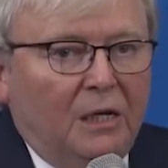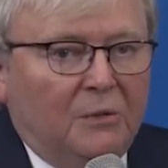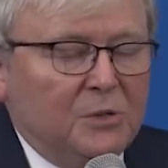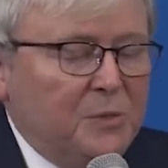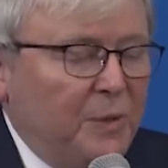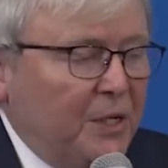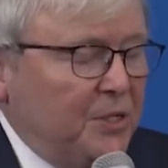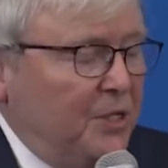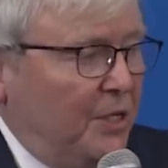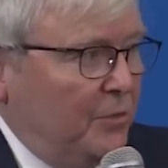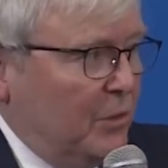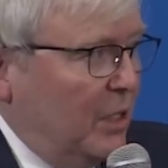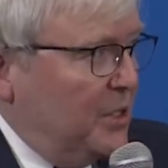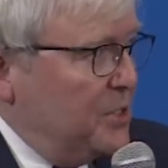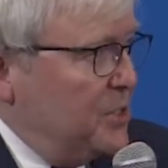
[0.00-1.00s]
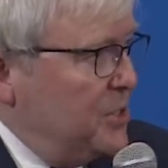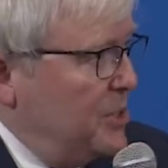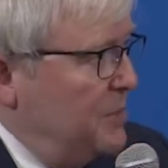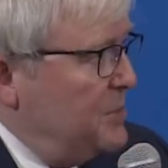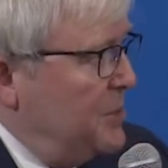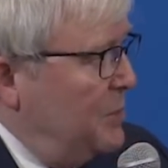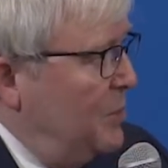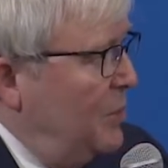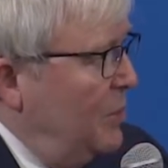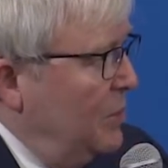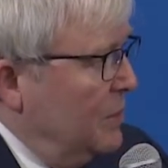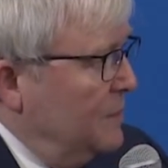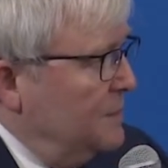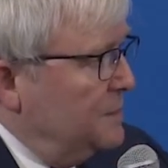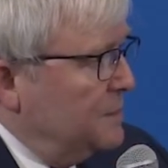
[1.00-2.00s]
Respect in any relationship is
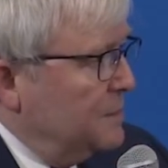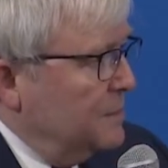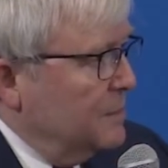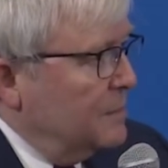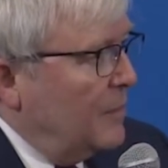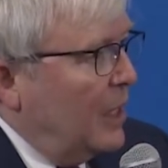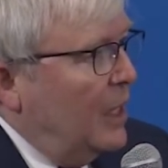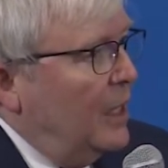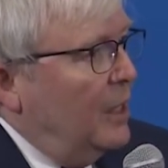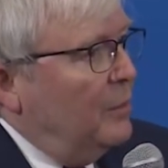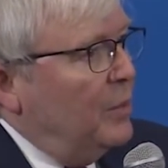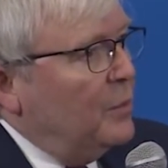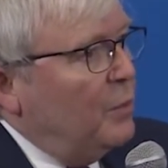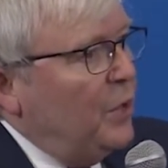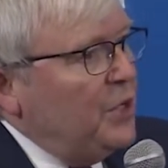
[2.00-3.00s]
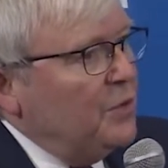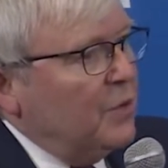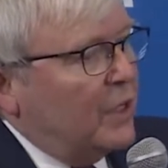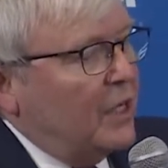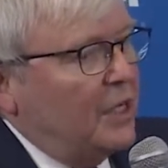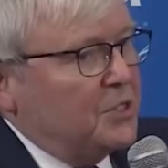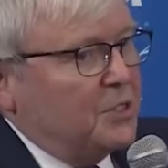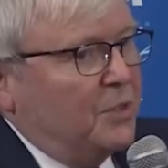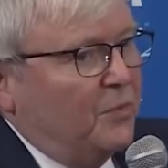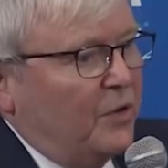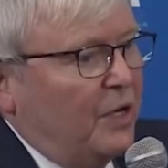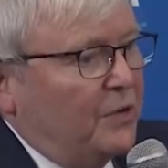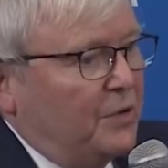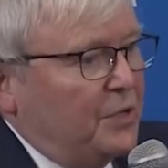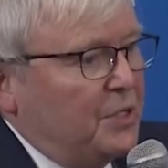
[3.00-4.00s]
important, but when you're accustomed for
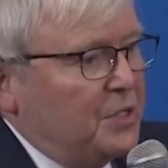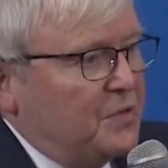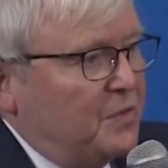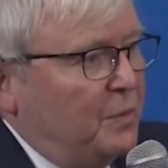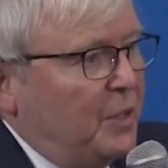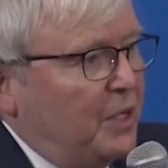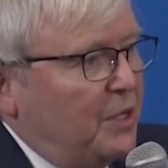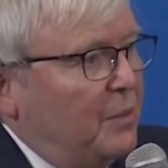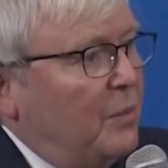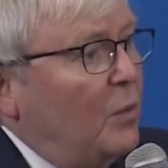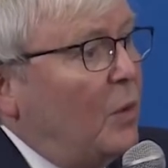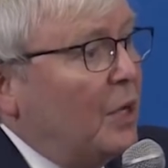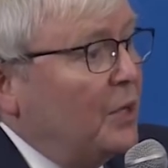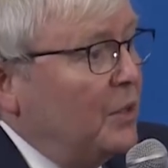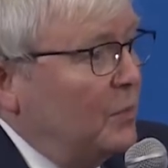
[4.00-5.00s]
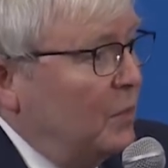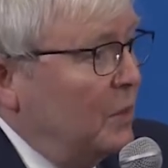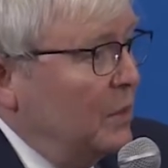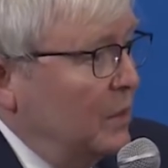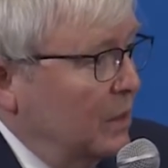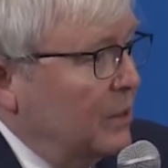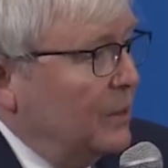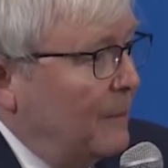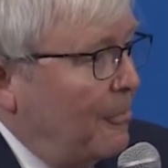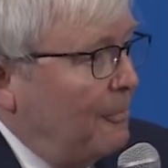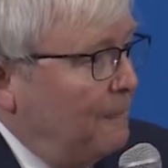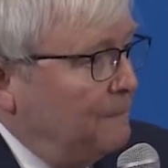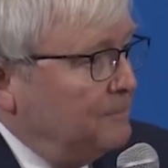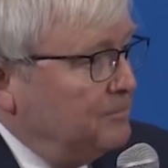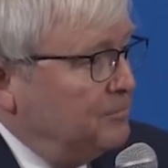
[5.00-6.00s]
100 years for being number one in the world,
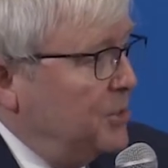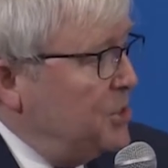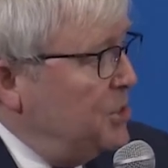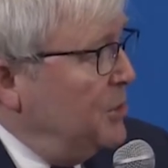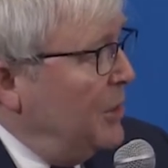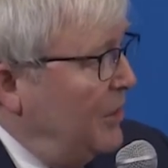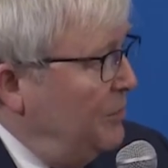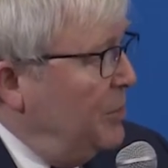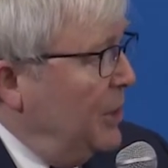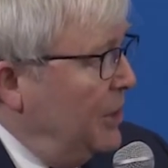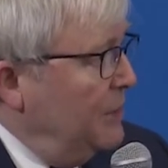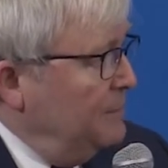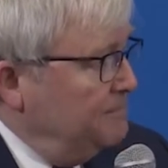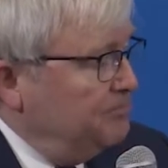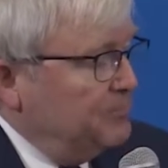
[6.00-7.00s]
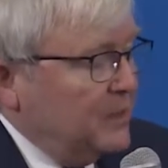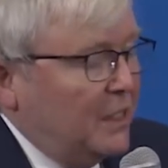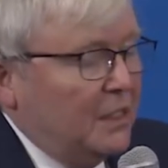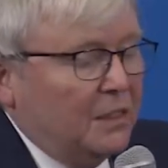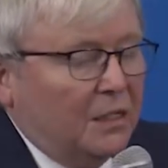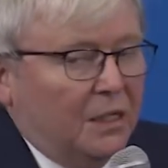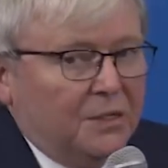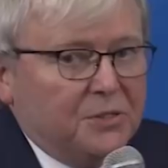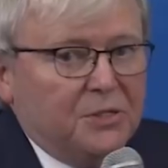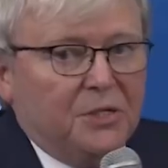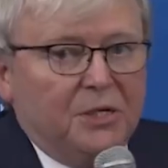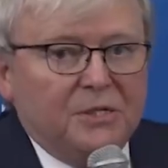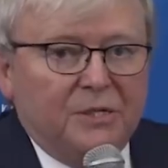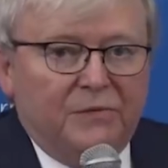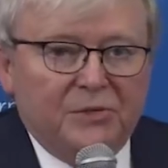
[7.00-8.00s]
which you have been, the United
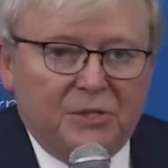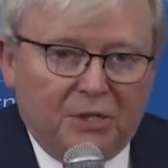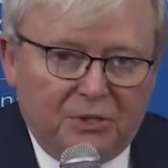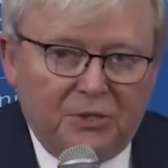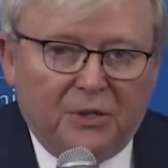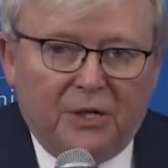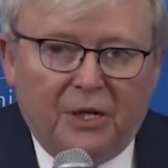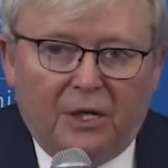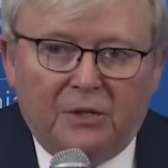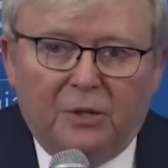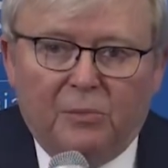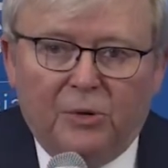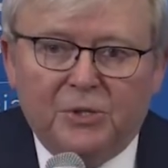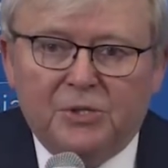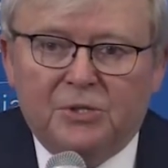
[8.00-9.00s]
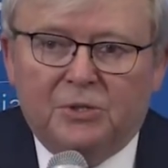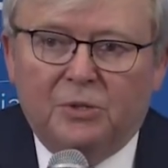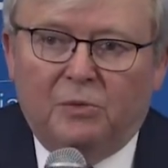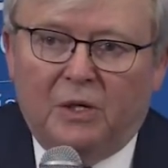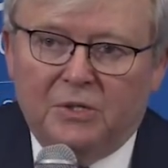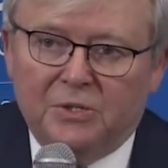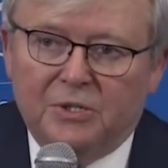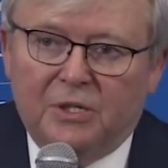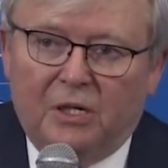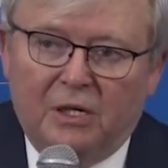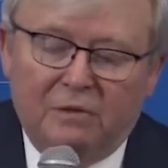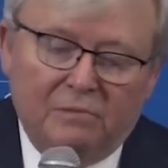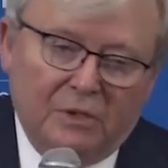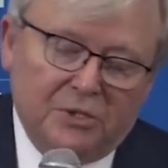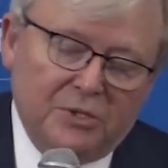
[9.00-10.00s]
States, ever since you kicked the Brits to one
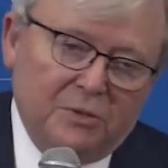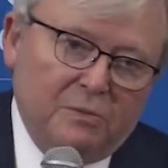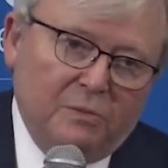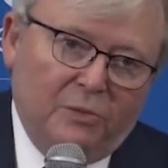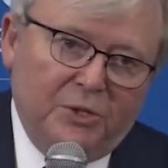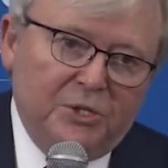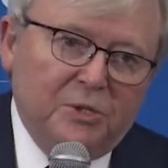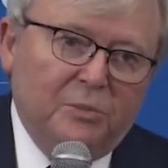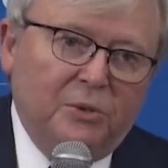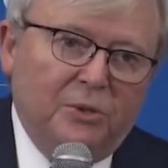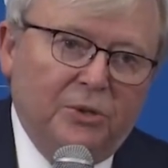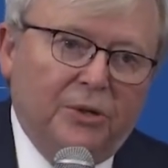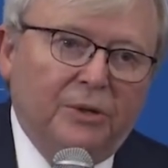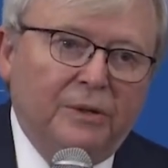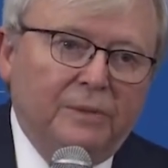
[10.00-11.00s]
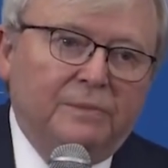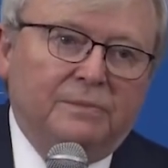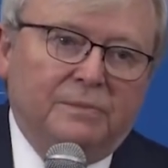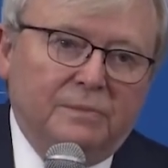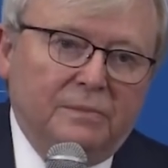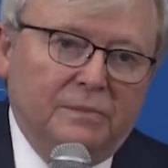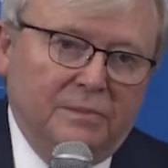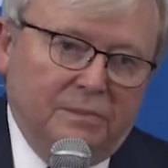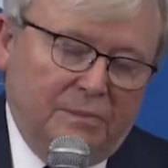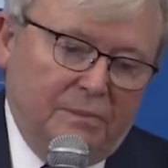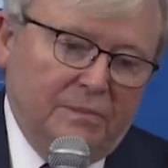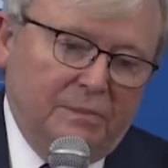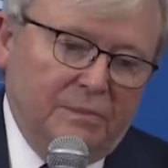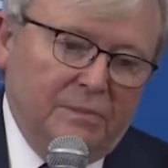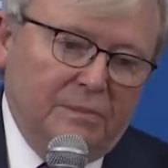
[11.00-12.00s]
side, which we supported,
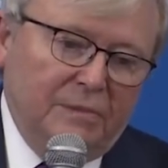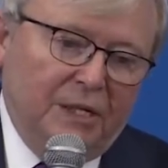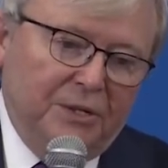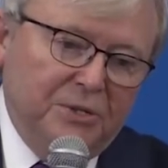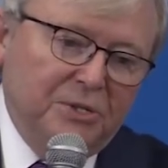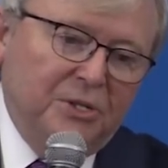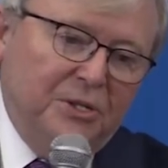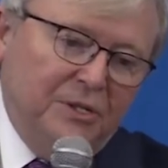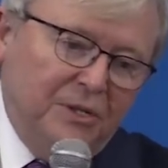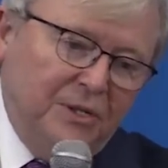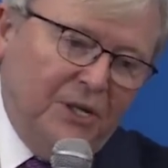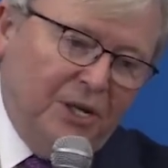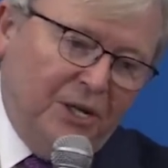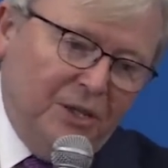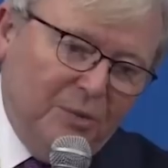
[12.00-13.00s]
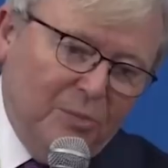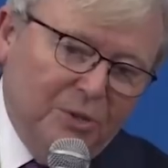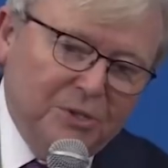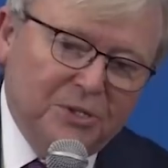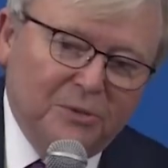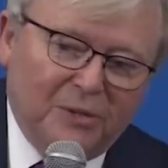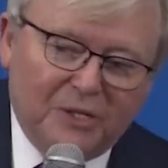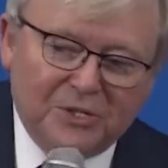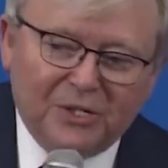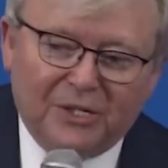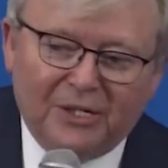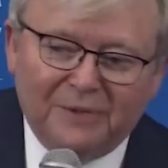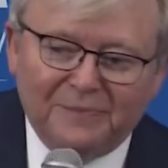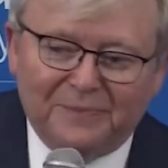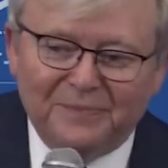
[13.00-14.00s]
that is, kicking the Brits to one
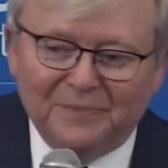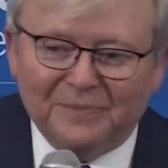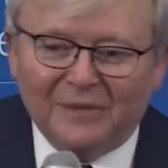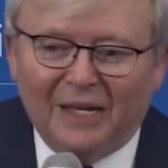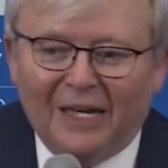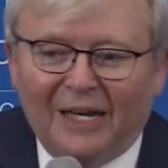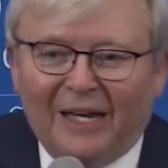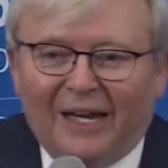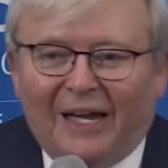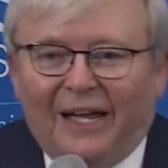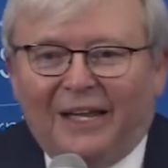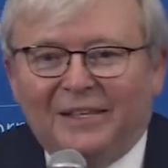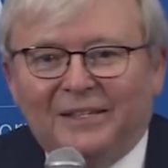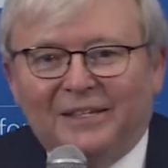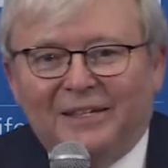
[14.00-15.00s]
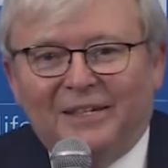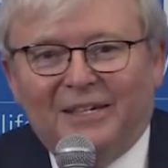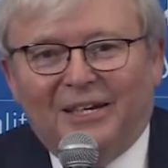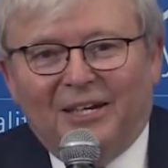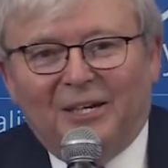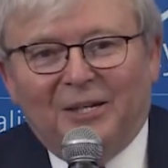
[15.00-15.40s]
side, there's